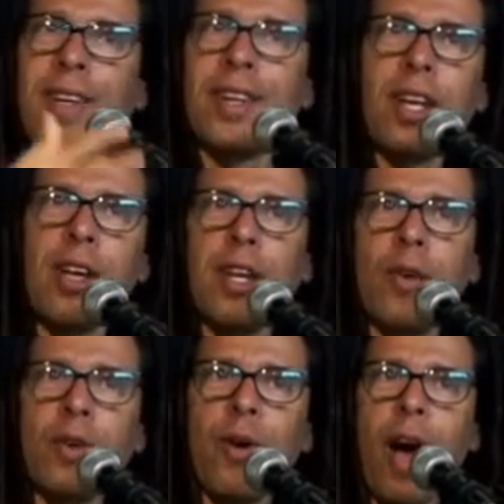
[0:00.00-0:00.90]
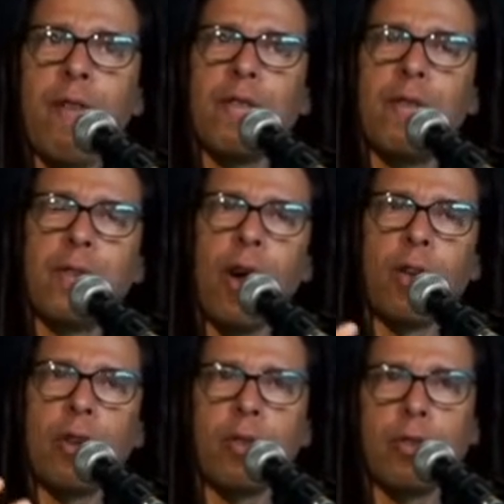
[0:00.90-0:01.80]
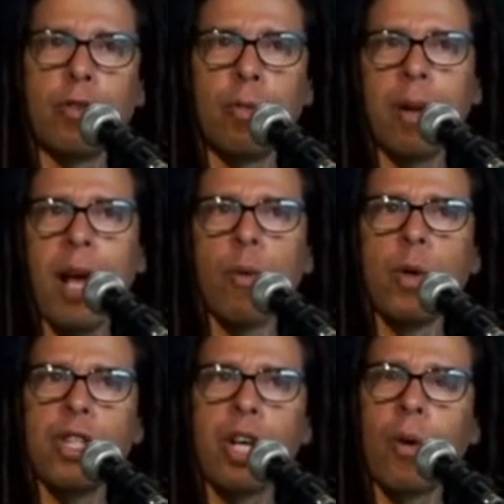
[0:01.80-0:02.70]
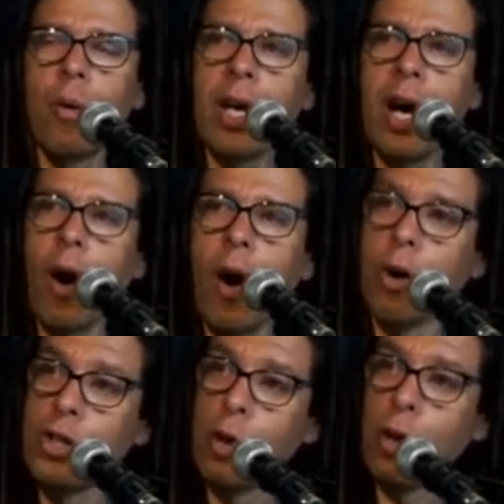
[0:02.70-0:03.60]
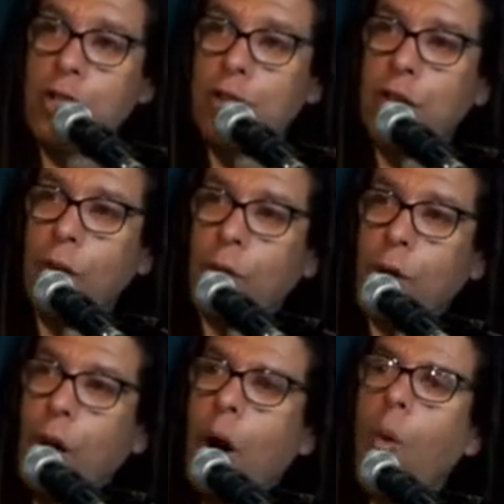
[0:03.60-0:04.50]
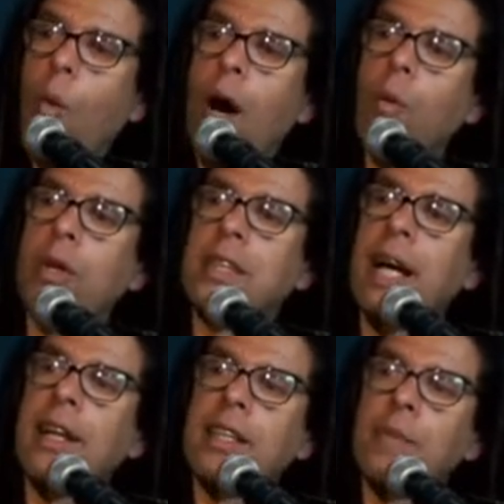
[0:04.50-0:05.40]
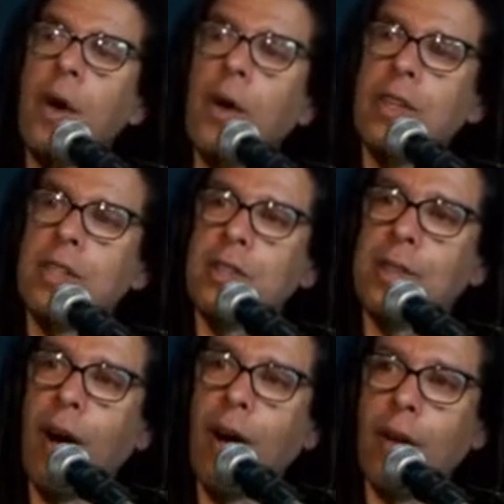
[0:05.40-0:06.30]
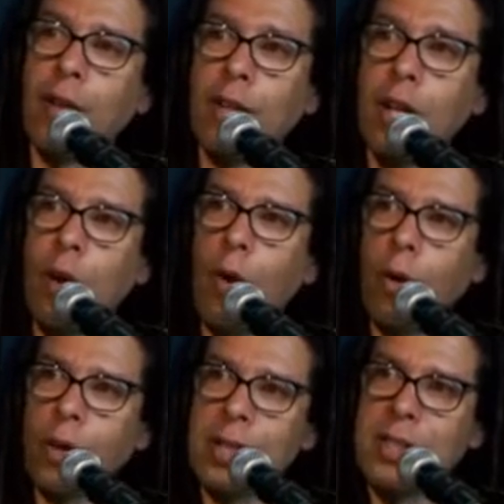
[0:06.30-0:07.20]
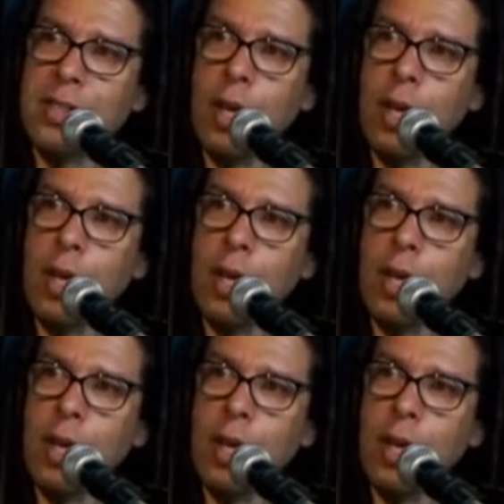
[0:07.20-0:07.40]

You you have to, to play with Corea or George Duke what was that experience? Uh, you know, because it's your